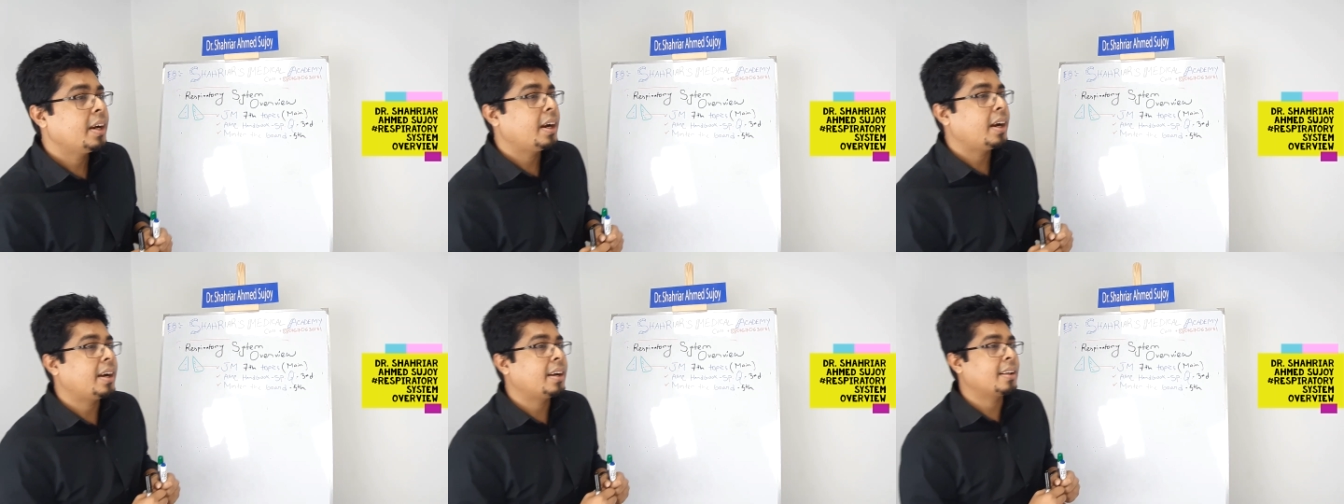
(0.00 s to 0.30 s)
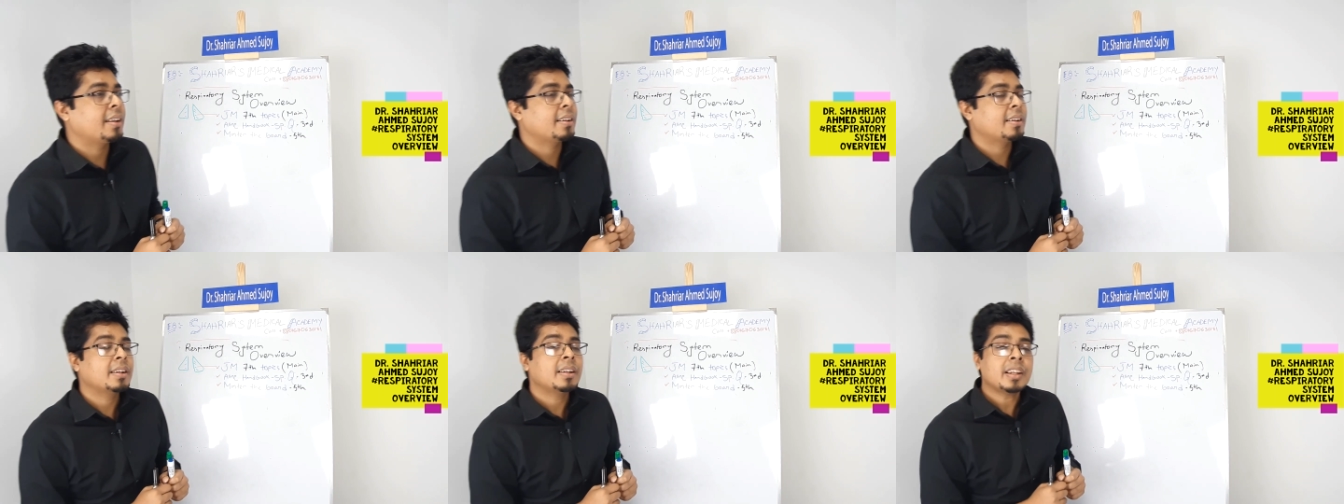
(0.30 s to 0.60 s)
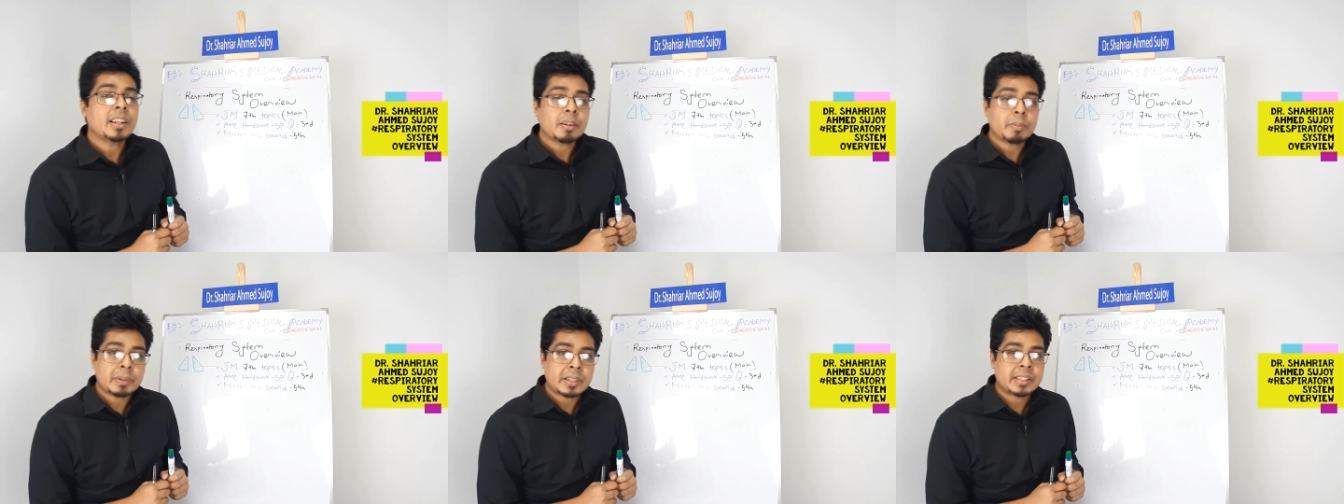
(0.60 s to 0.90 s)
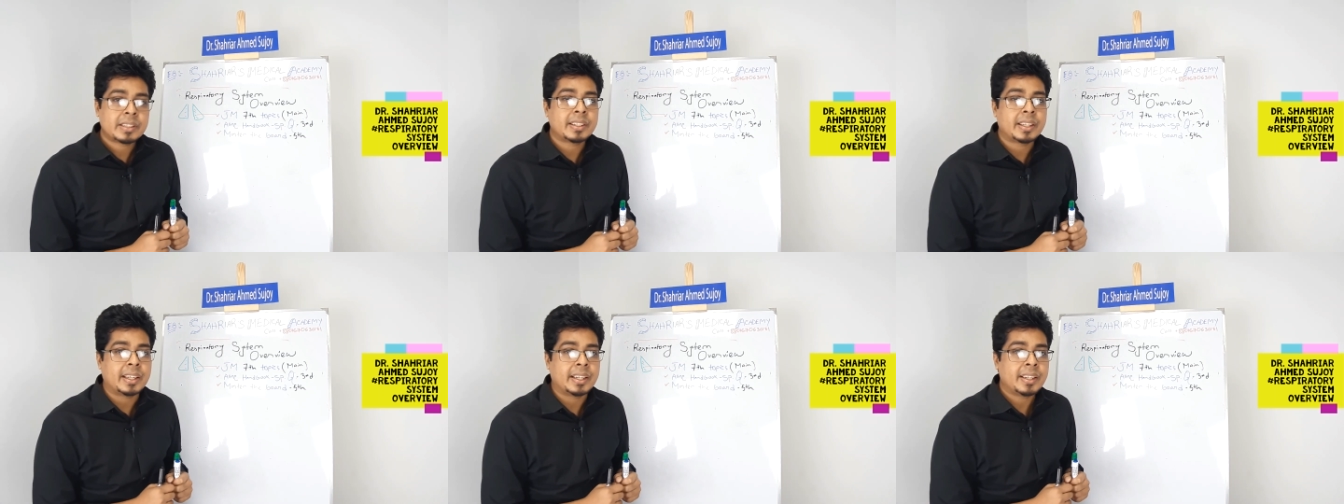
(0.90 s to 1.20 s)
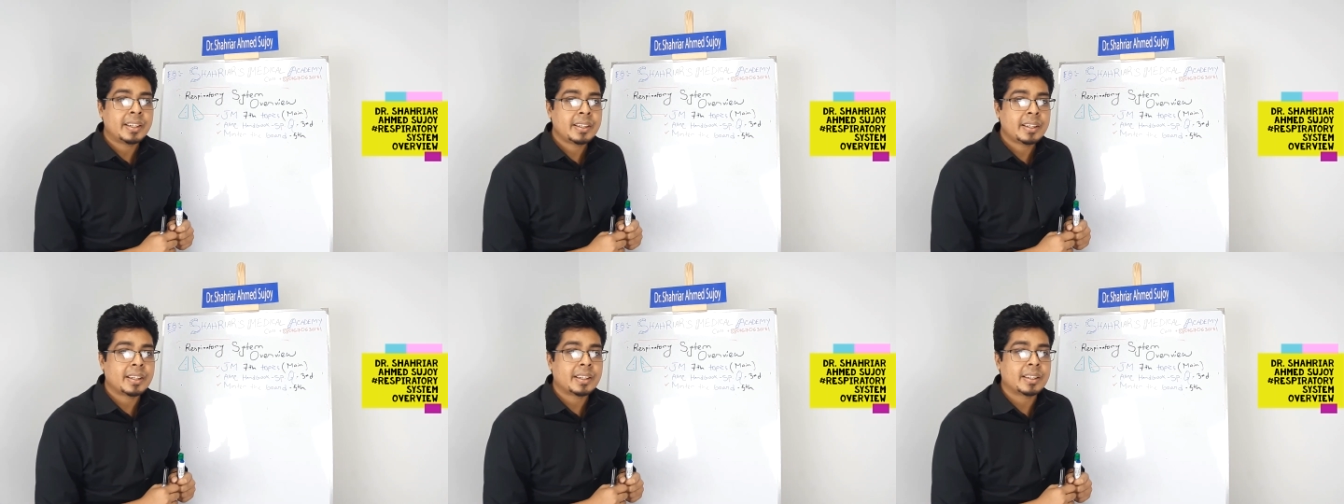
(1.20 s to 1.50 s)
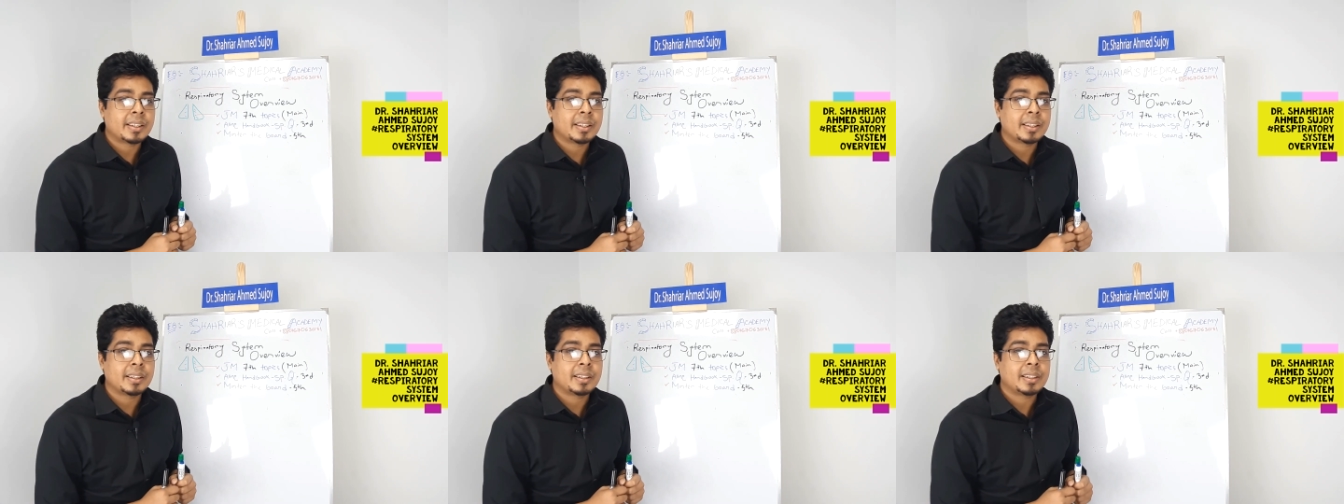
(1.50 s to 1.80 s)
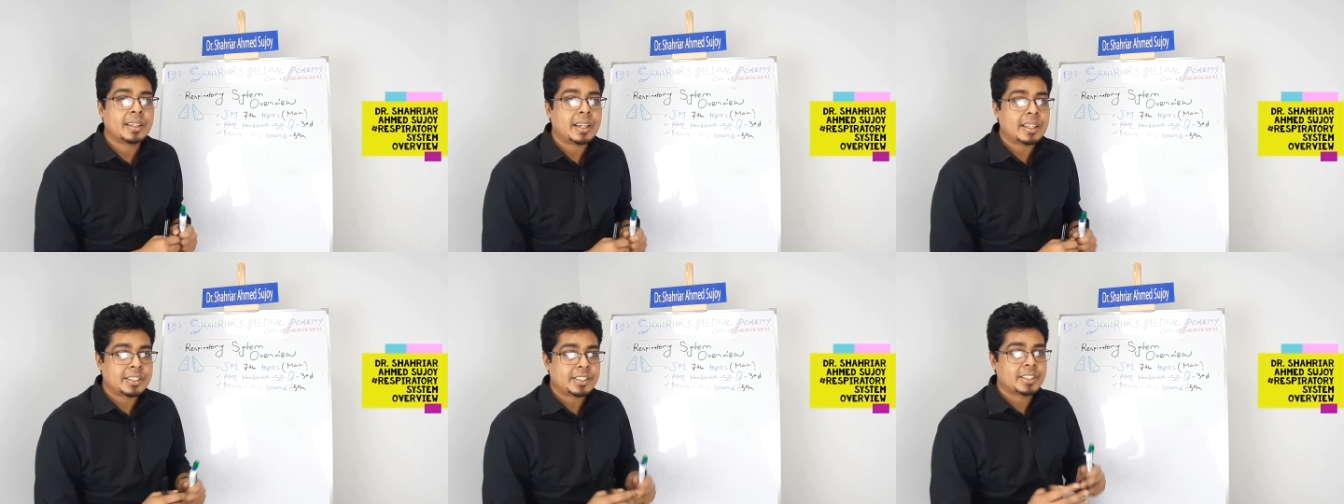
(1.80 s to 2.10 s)
a little bit thing,
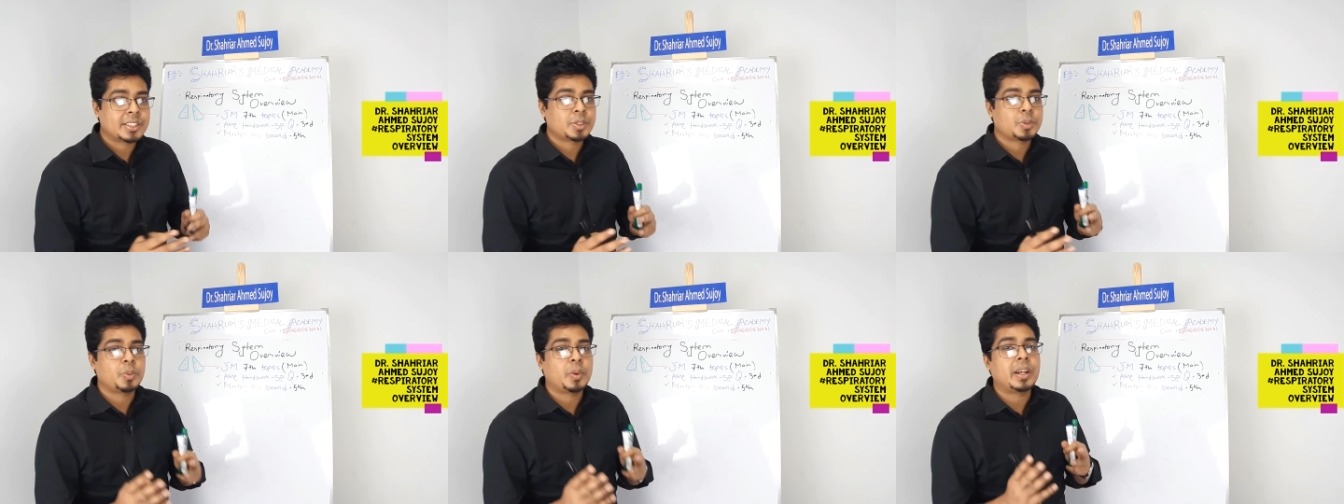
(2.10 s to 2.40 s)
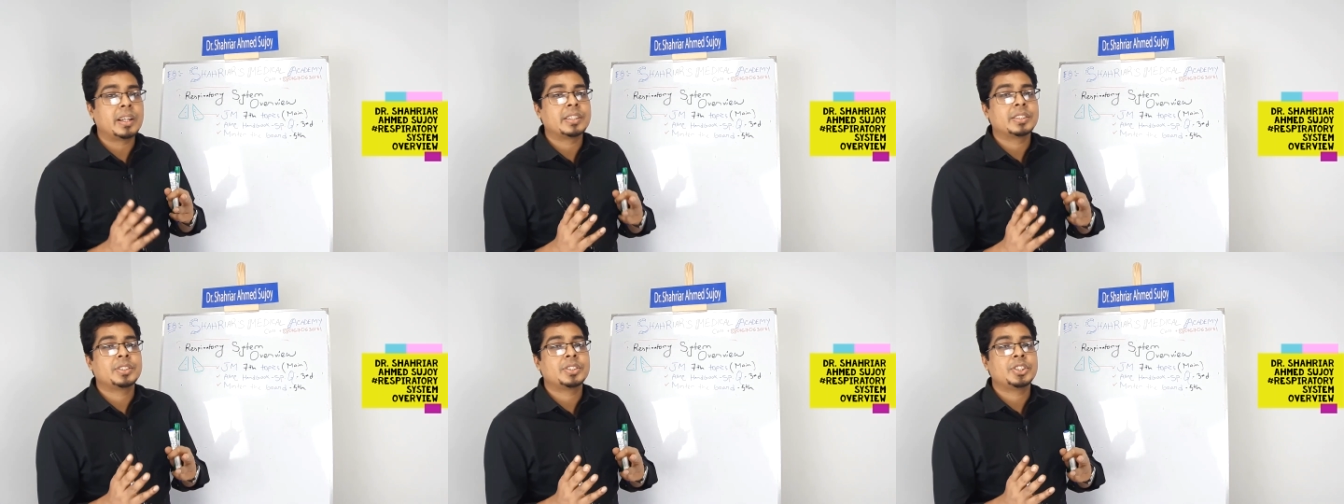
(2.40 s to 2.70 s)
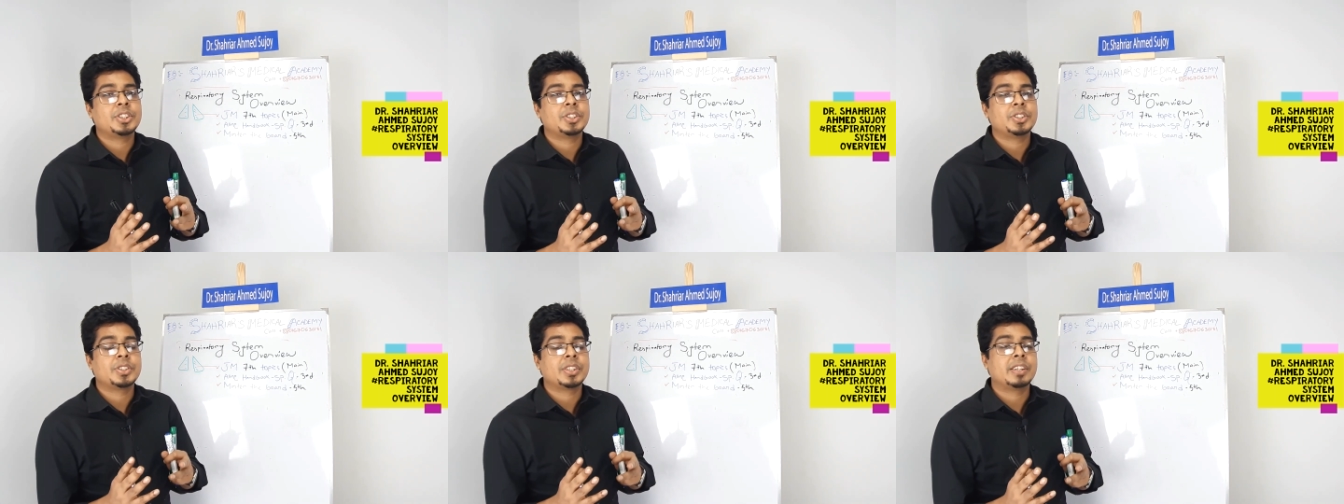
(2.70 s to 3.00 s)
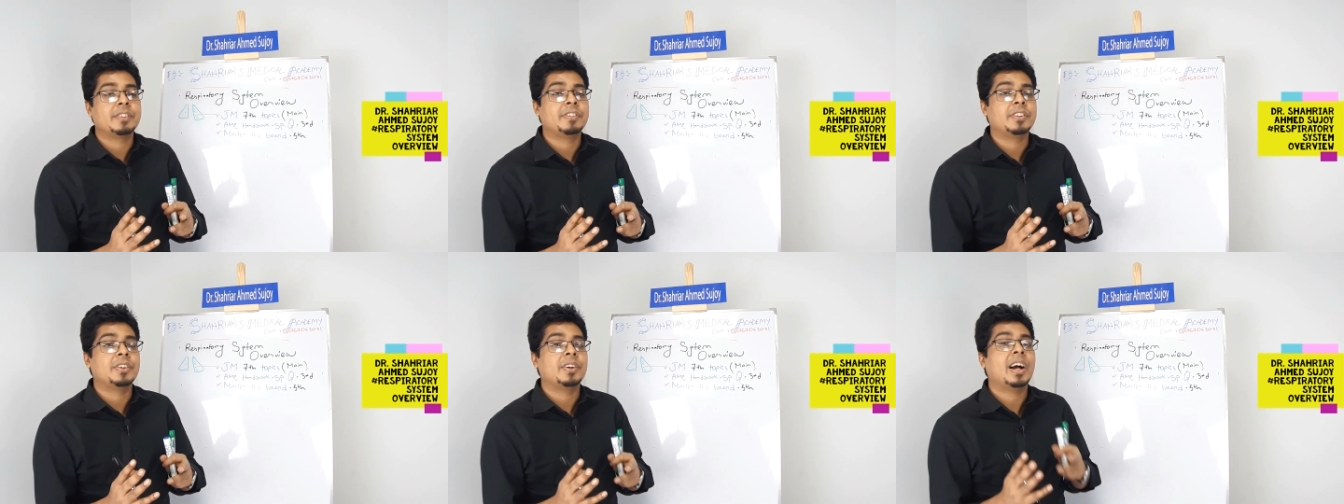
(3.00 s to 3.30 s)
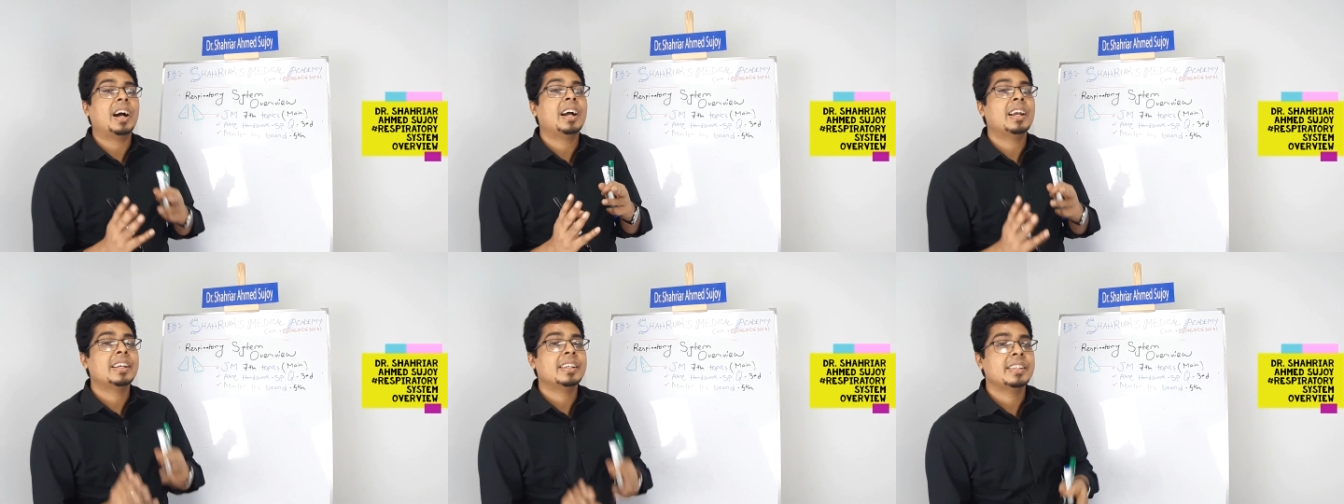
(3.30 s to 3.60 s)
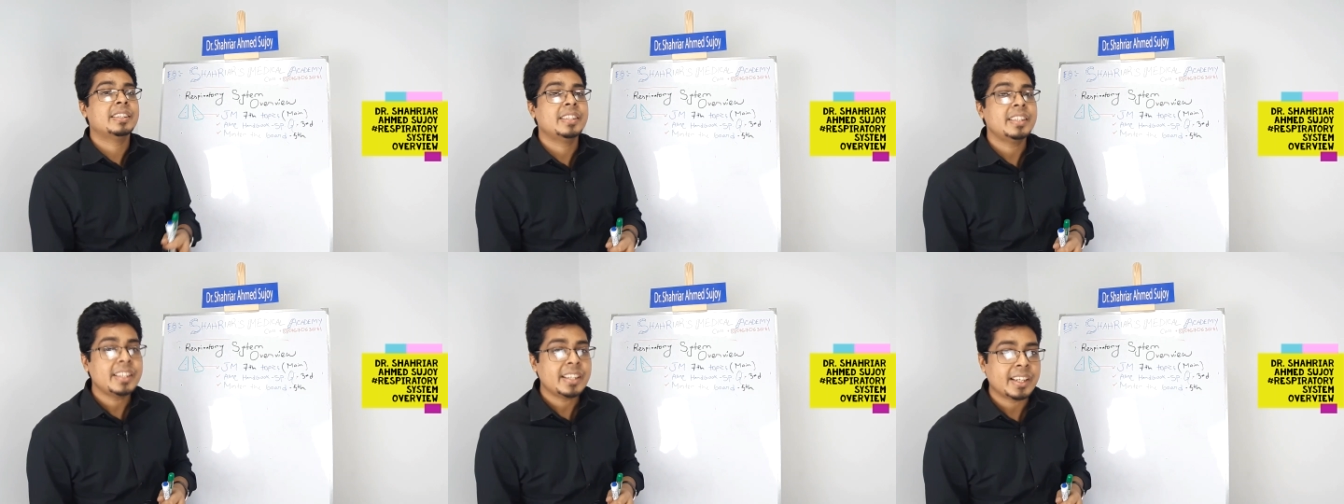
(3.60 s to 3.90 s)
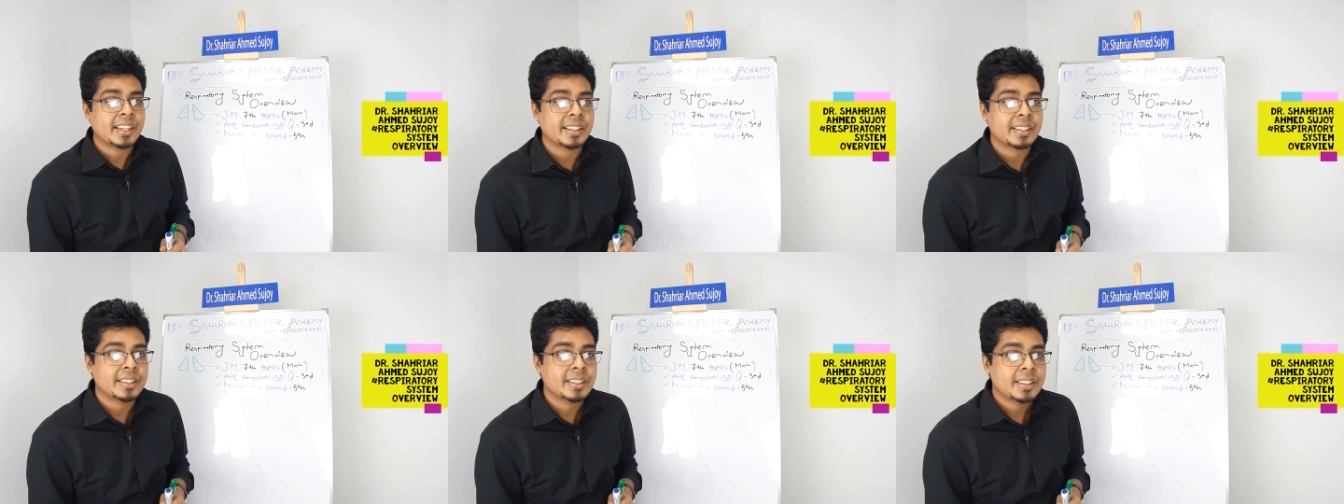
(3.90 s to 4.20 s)
I just want to give you an
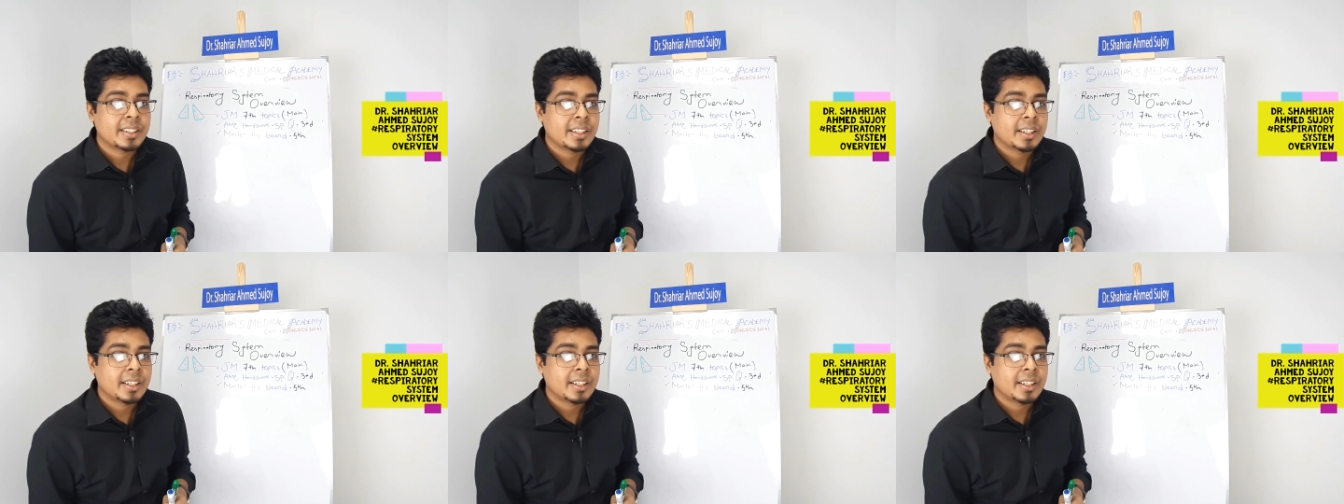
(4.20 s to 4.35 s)
idea